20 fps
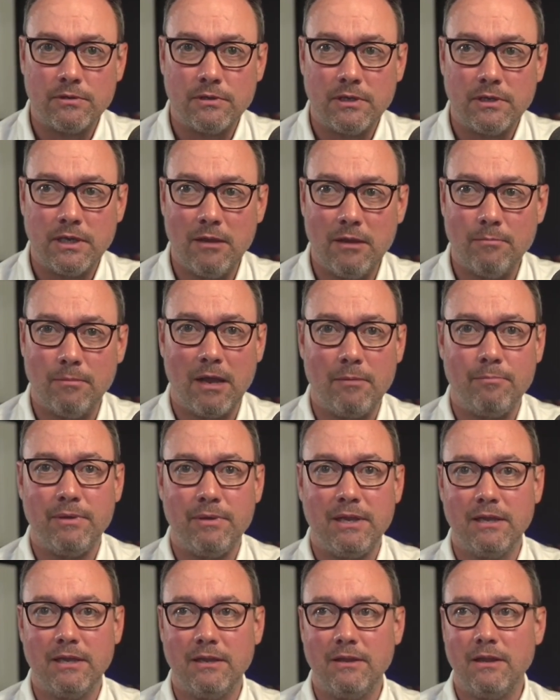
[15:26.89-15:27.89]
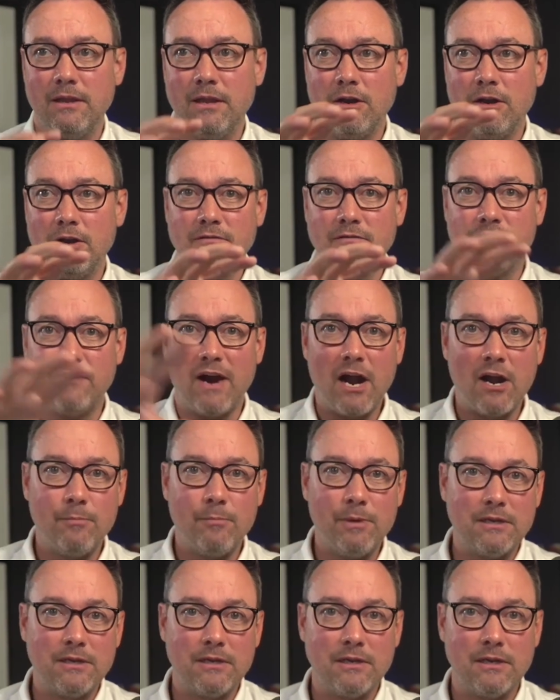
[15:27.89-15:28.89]
It might be in their
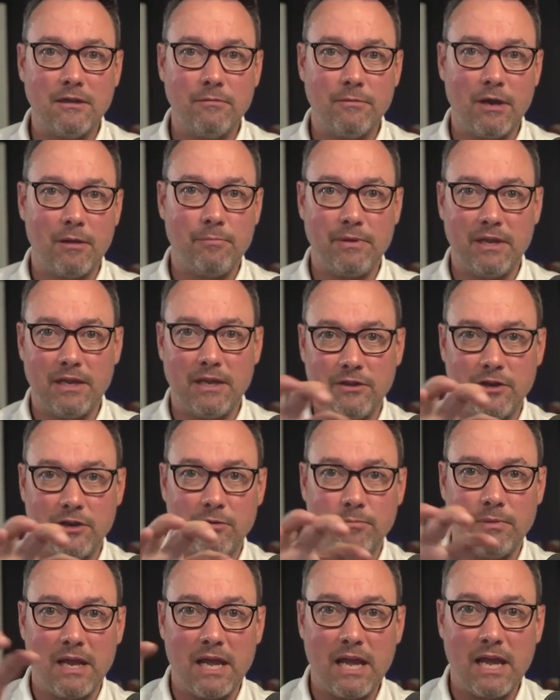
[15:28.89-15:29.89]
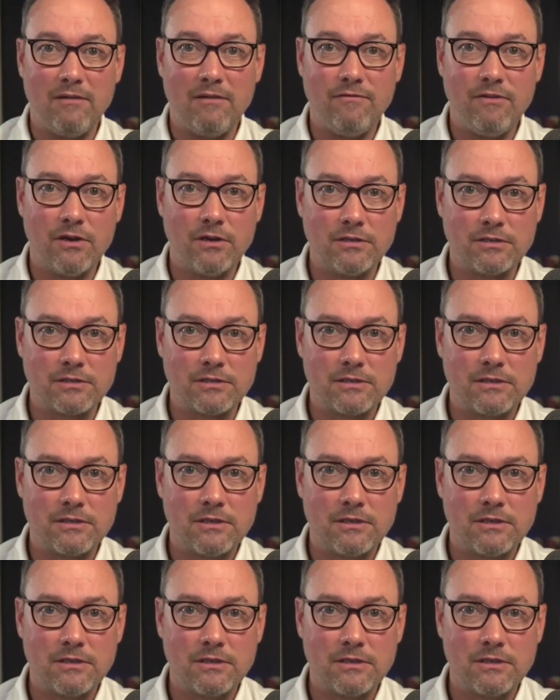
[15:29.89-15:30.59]
environment, it might be in their behaviors,